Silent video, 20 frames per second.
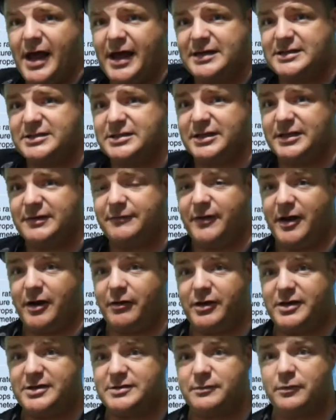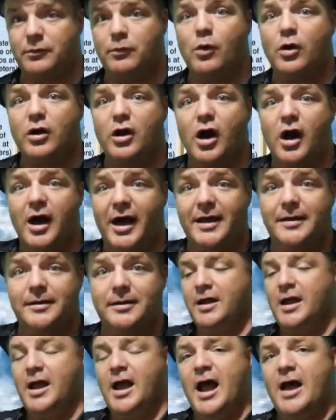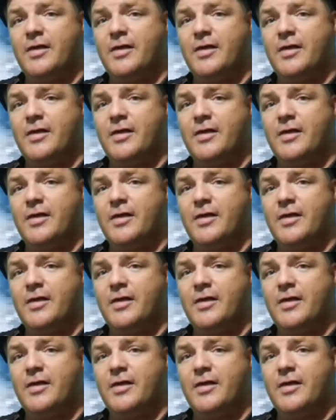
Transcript: actually varies from what height, okay?